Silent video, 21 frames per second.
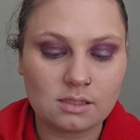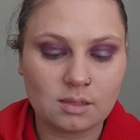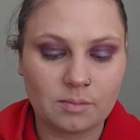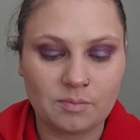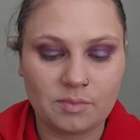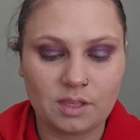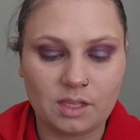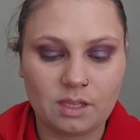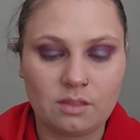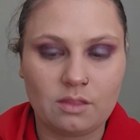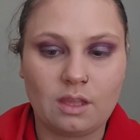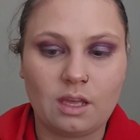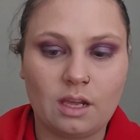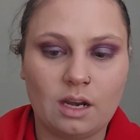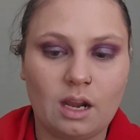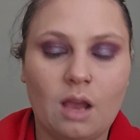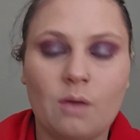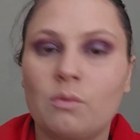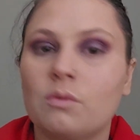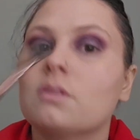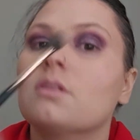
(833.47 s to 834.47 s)
something
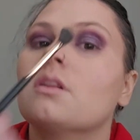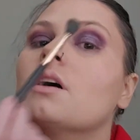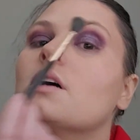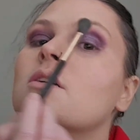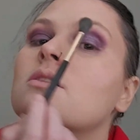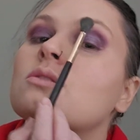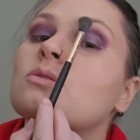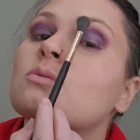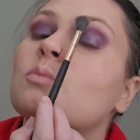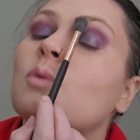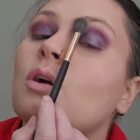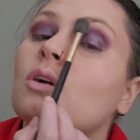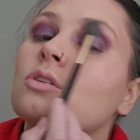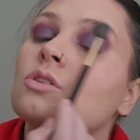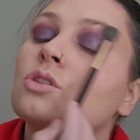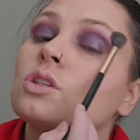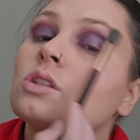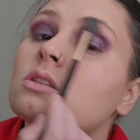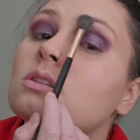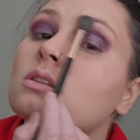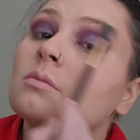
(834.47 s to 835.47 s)
that I would like to
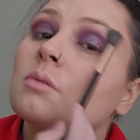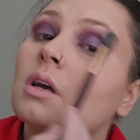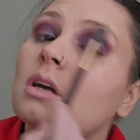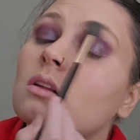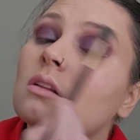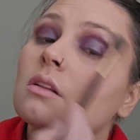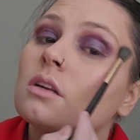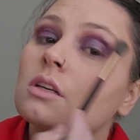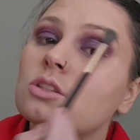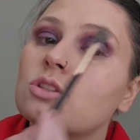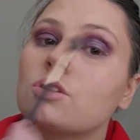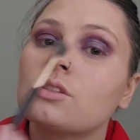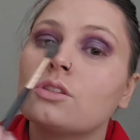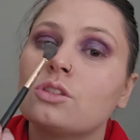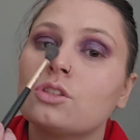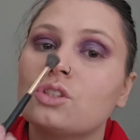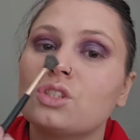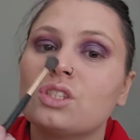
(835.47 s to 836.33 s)
purchase in my collection,